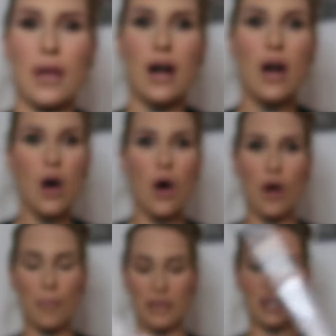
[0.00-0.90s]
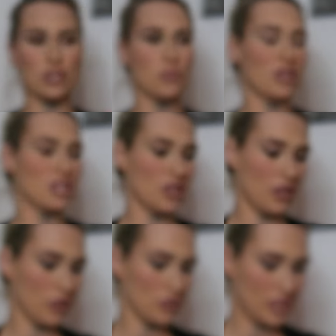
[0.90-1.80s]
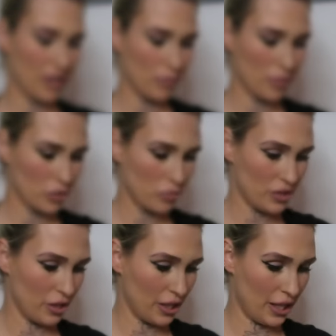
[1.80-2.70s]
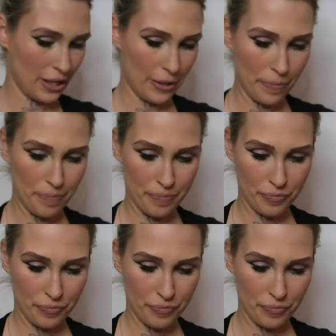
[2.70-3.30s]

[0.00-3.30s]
that on my kitchen window. Does it have the measurements on here?